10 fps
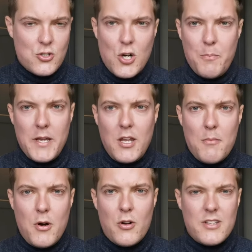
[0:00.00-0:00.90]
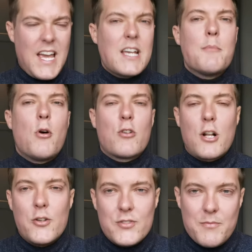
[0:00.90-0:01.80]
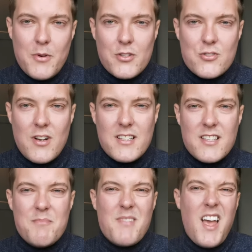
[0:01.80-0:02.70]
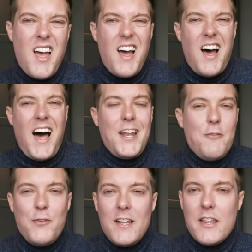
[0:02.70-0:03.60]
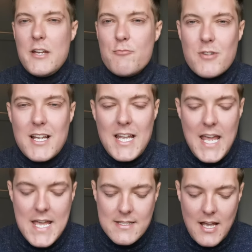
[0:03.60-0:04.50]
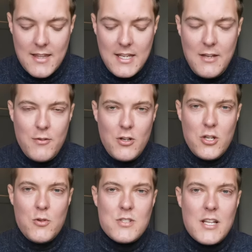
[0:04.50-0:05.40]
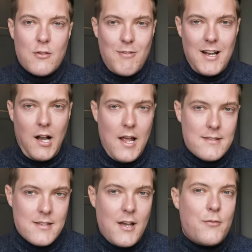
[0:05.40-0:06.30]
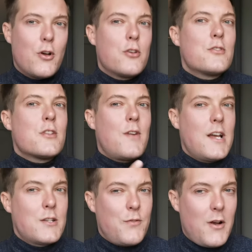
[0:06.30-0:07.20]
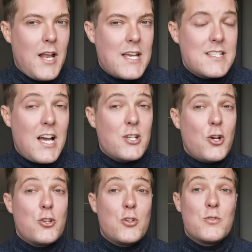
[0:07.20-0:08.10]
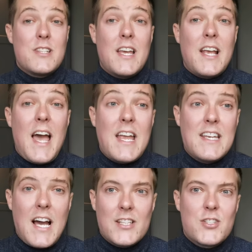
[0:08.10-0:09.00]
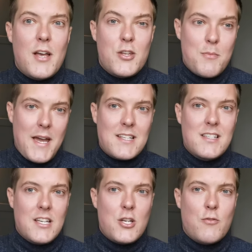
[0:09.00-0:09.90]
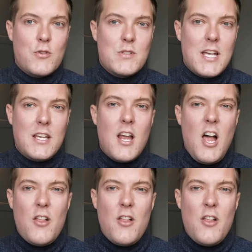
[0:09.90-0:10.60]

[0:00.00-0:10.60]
just getting a more occlusive moisturizer. I feel that it really is. I think if you're using the right cleanser, if you're using the right exfoliator, and you're using a nice humectant in your routine,